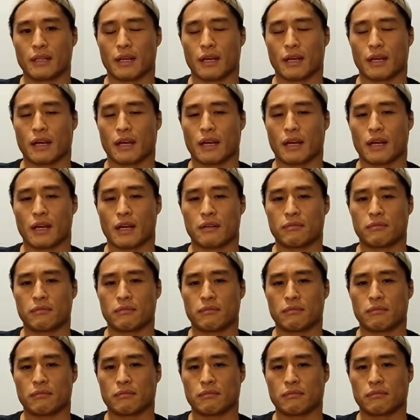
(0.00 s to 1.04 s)
um,
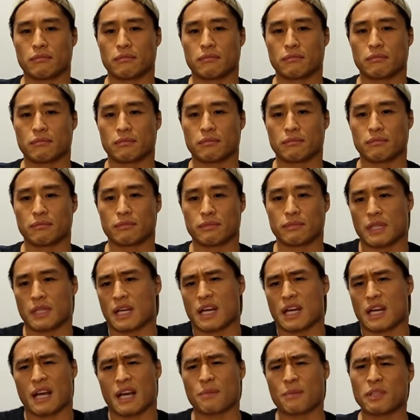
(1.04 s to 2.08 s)

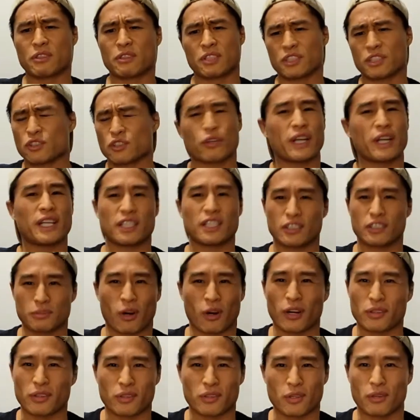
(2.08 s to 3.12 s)
yeah, I mean, just training
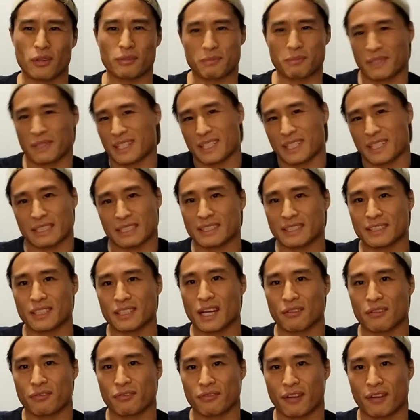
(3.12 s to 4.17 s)
smart though, because it's not
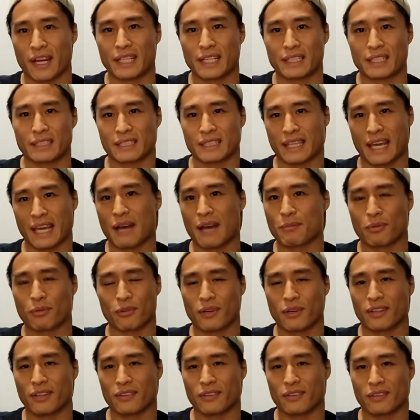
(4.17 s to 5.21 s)
a fight camp or
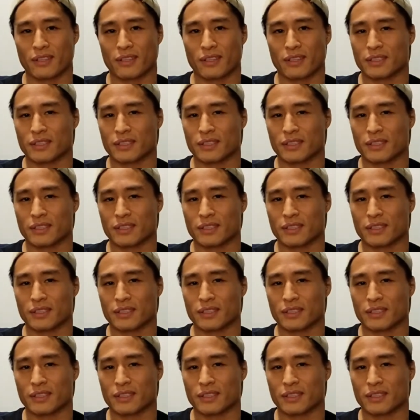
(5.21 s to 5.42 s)
anything.